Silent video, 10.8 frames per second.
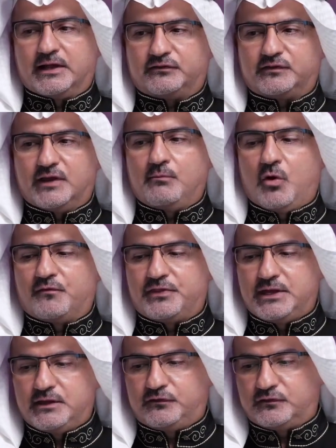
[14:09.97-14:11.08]
that some of
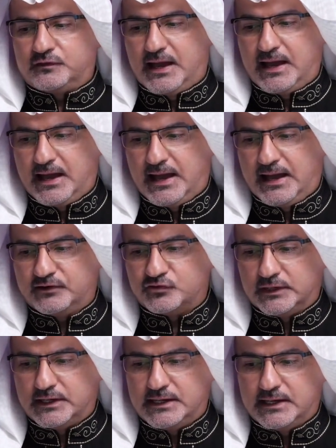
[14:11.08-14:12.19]
these uh,
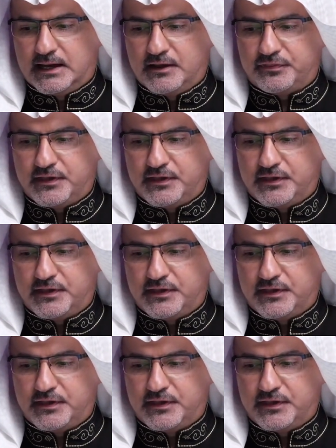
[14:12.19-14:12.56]
actually uh,